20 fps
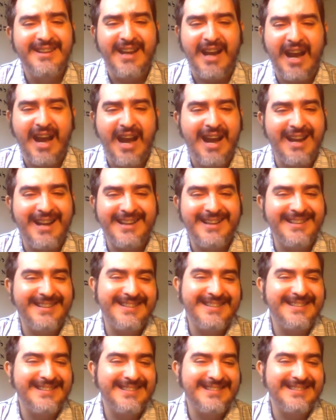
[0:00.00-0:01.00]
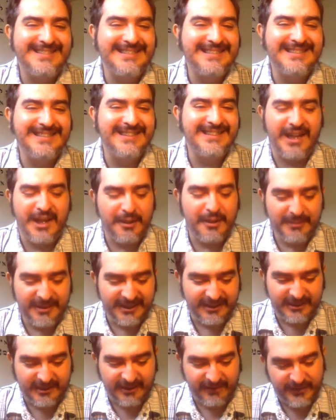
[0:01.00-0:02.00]
I'm a
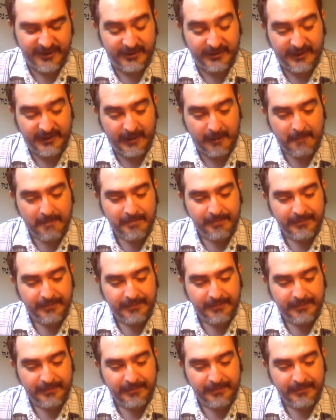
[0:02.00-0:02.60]
little confused there.